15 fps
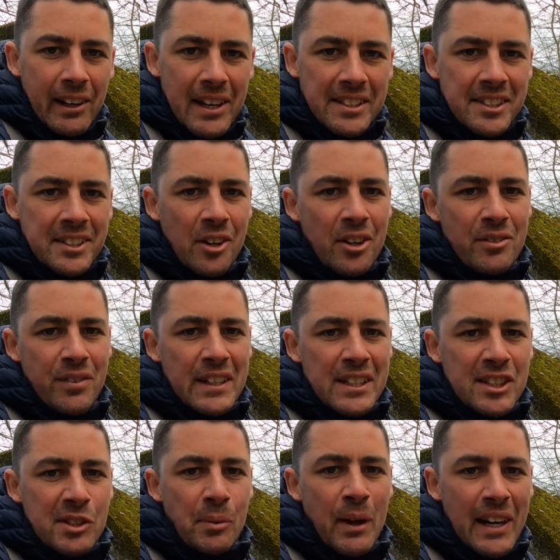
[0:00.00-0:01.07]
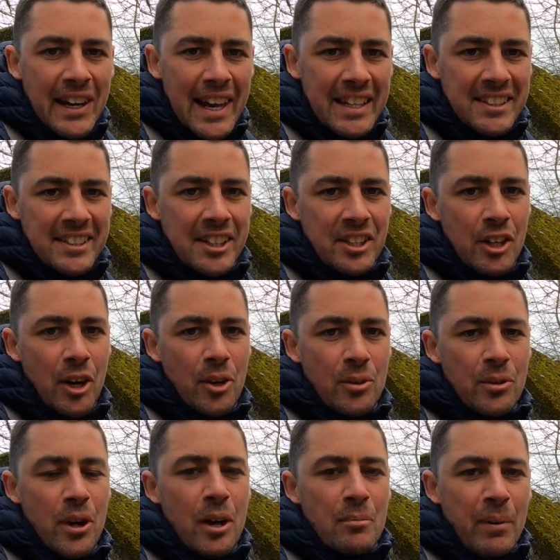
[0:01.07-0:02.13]
let's dive into a
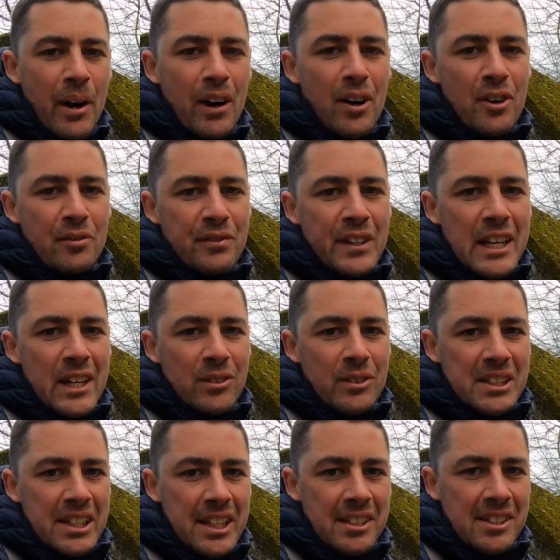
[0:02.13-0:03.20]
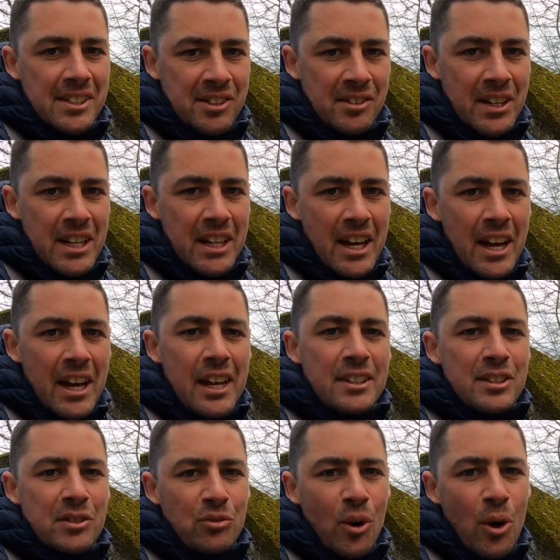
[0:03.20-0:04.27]
lesser-known part of Nyon's history,
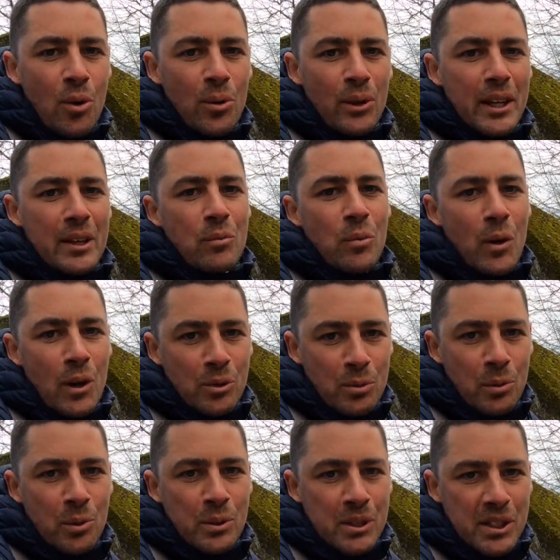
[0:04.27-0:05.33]
its role in World War